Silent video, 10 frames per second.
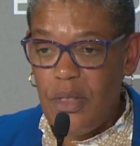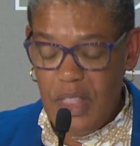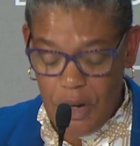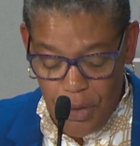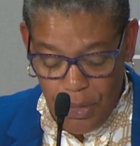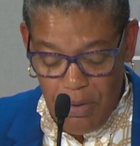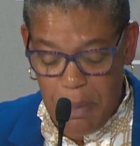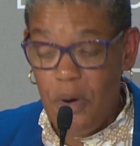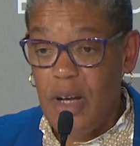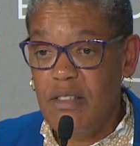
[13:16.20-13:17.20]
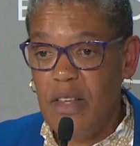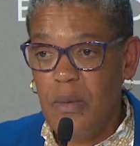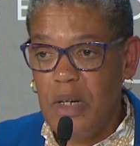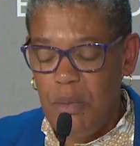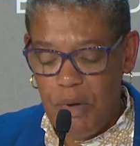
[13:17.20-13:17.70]
are 3 points I
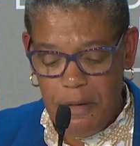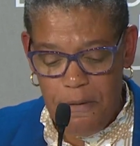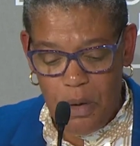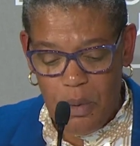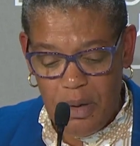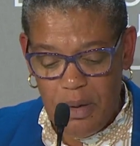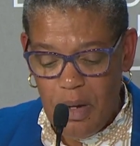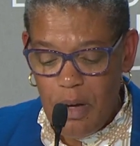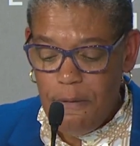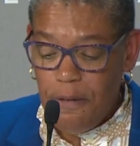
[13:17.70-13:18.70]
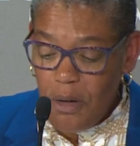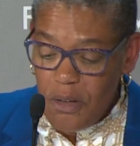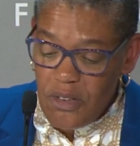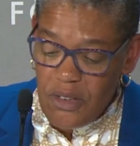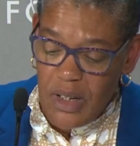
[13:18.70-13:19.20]
want to bring forward.
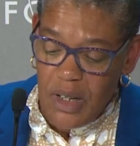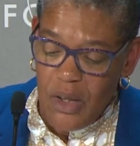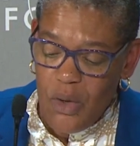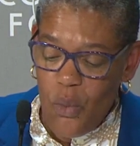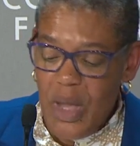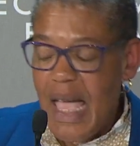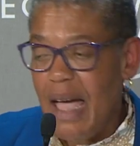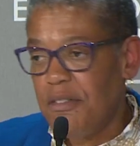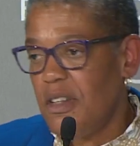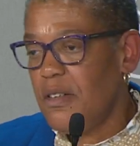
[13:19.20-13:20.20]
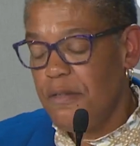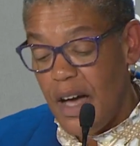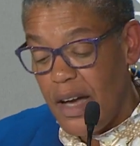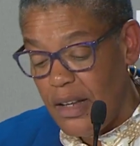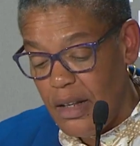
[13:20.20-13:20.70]
First, we have to
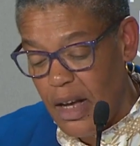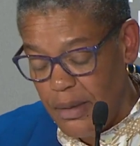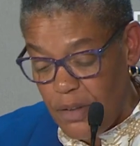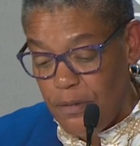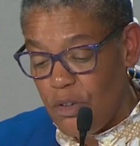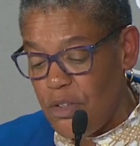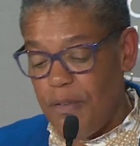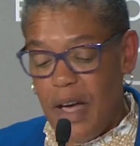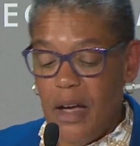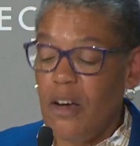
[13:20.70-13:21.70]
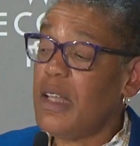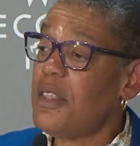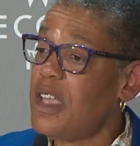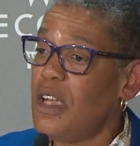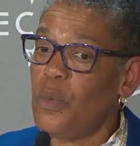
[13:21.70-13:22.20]
diversify our
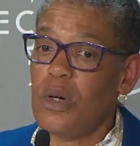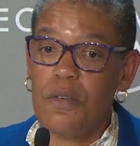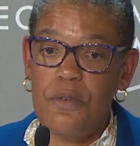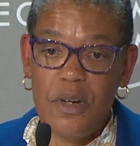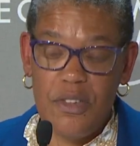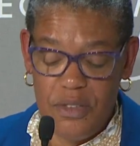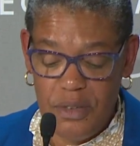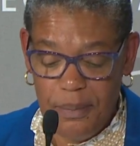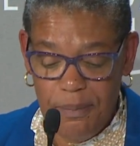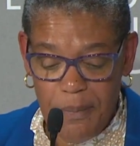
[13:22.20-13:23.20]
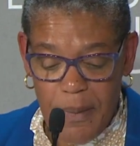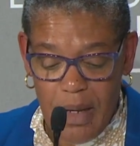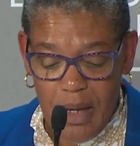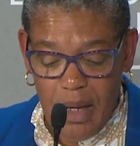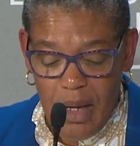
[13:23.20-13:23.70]
healthcare workforce.
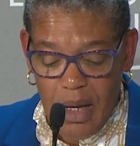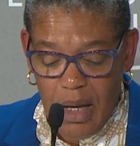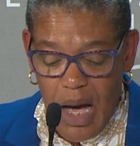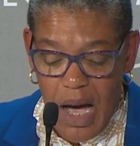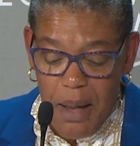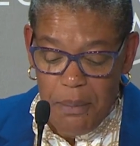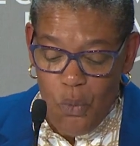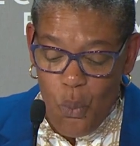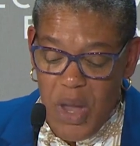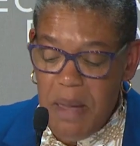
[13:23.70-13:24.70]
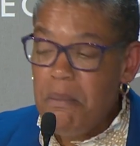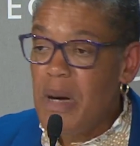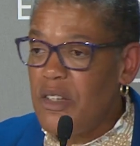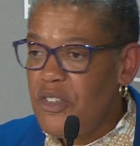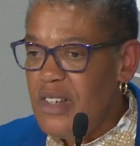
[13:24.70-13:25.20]
We
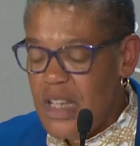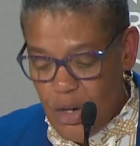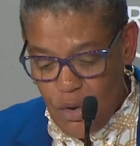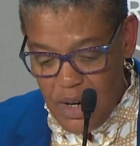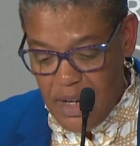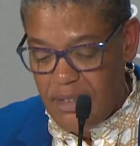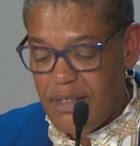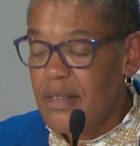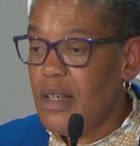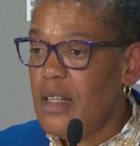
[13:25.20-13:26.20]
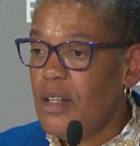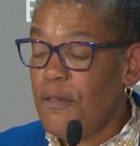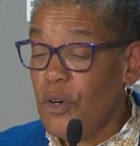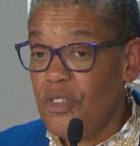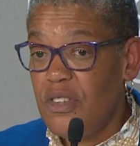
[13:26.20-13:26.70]
must increase the
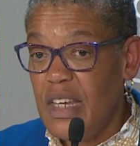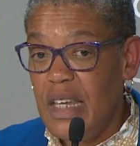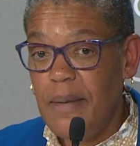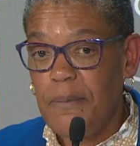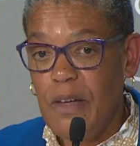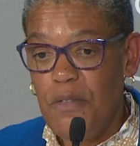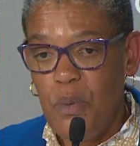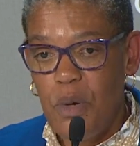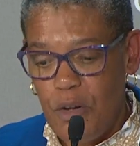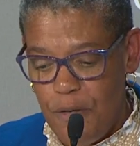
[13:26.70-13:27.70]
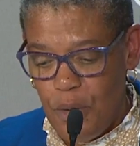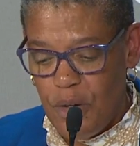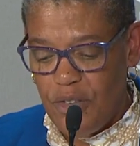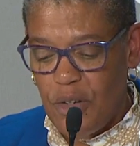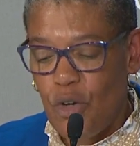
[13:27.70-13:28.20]
diversity of the
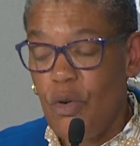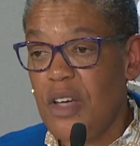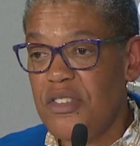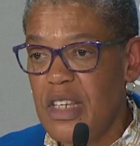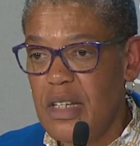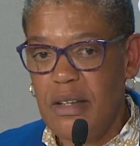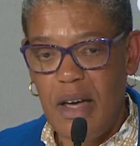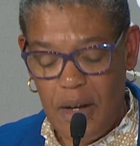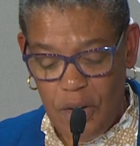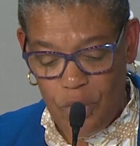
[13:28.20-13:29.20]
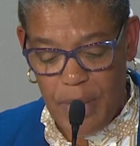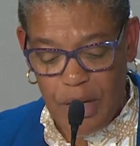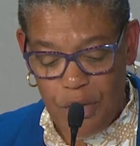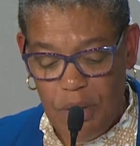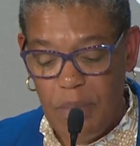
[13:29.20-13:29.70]
workforce across the entire
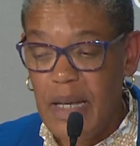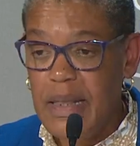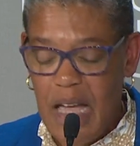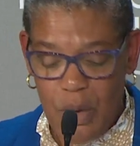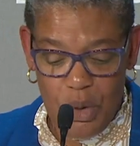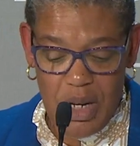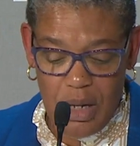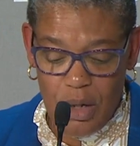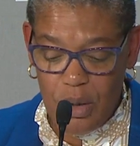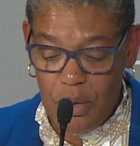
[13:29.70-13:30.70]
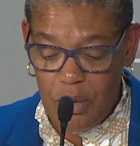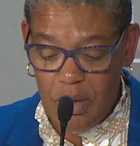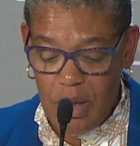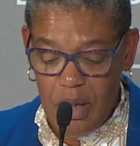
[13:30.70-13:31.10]
spectrum, and that would include